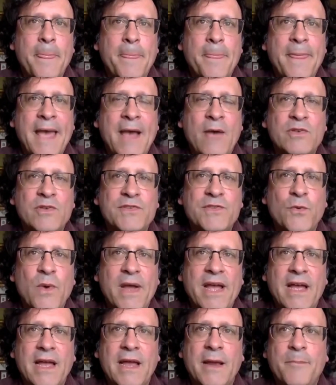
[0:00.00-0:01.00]
that was the
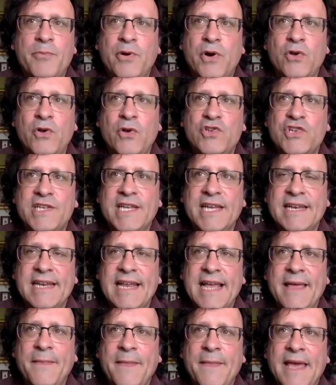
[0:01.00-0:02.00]
way I approached it.
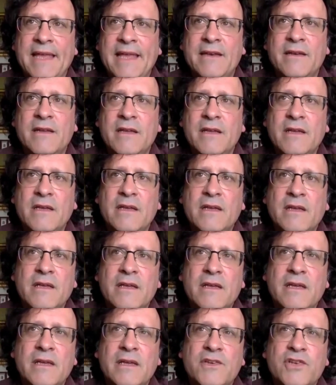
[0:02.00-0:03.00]
And then
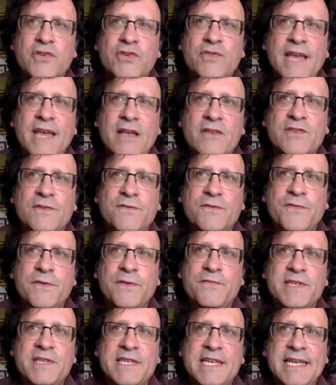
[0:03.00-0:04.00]
in
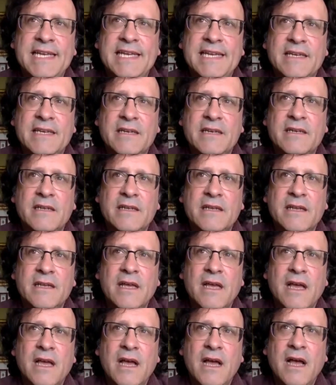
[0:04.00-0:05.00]
2015,
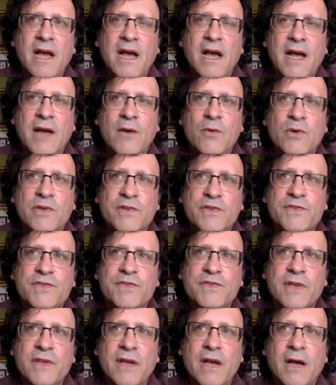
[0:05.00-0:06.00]
I
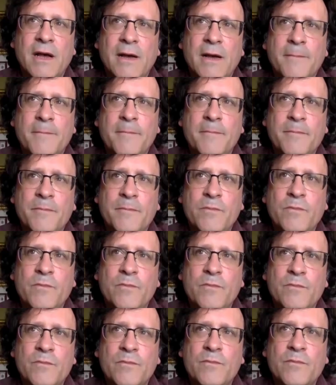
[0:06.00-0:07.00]
was
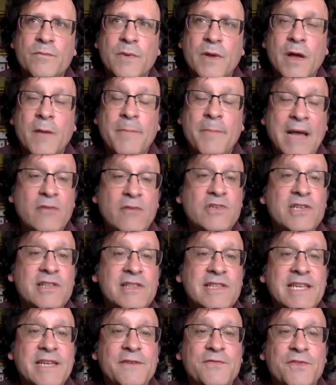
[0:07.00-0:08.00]
about to
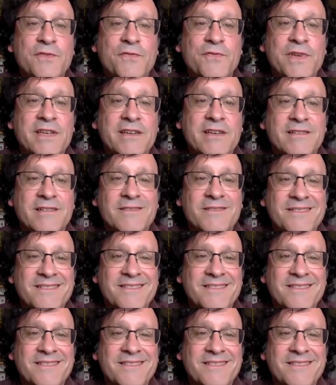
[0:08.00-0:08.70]
leave the field.